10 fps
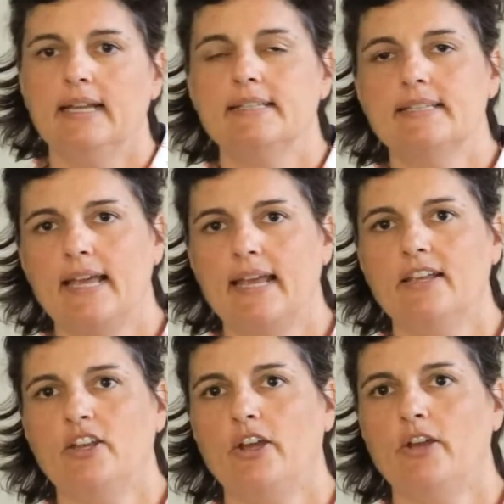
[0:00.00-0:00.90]
and
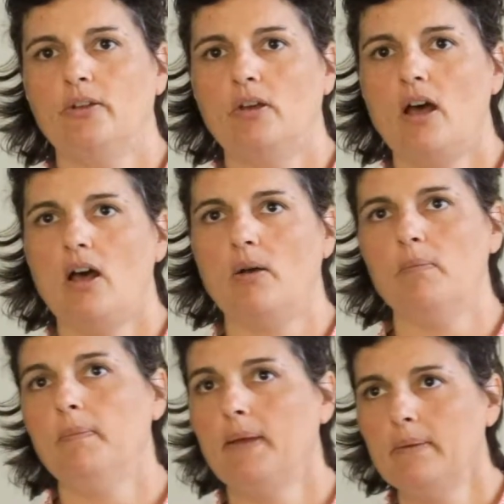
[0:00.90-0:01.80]
saying, you know, oh,
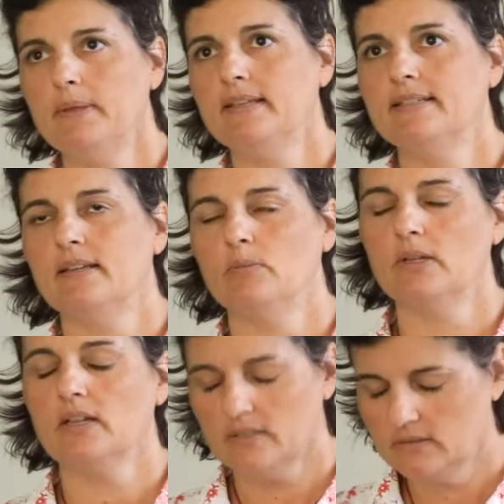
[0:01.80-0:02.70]
maybe this, and we're
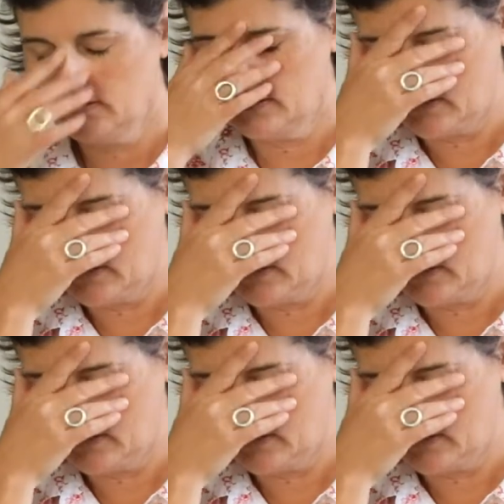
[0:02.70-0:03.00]
like, oh